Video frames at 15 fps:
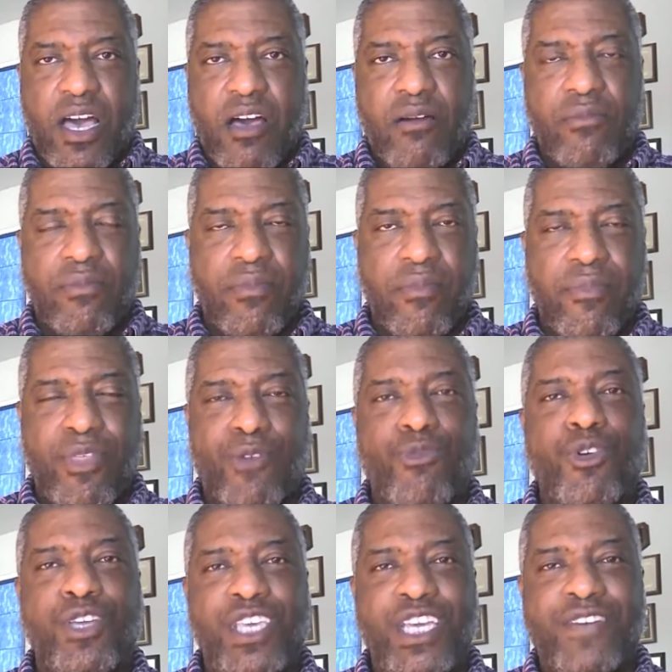
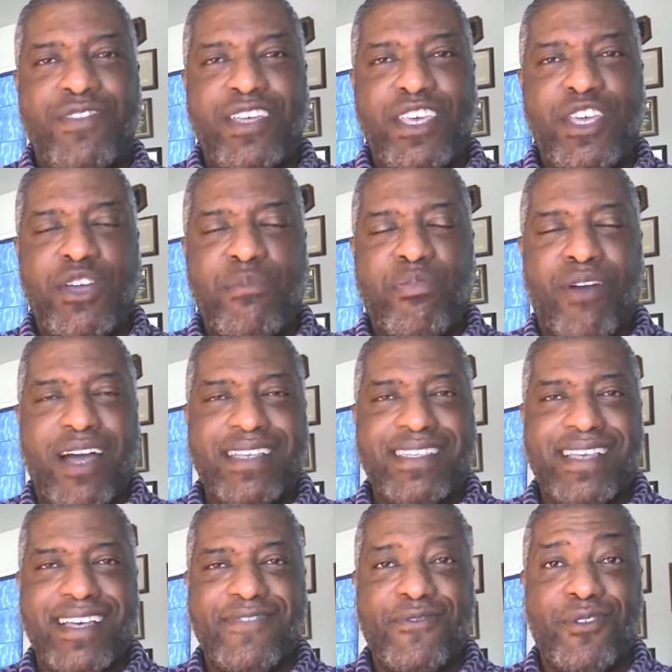the Rookie of the Year
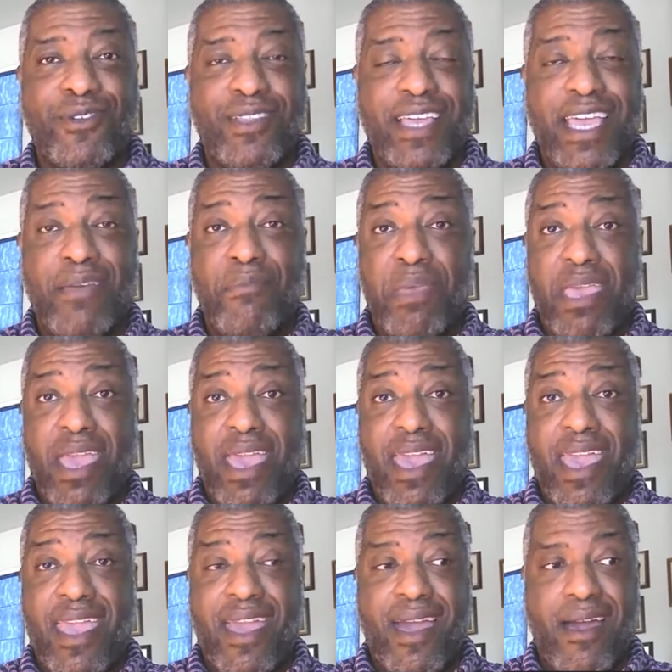process for the
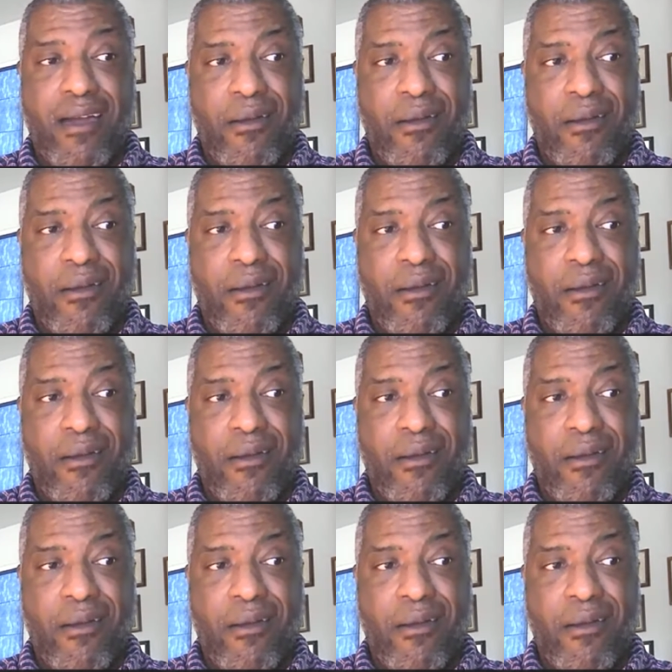NBA,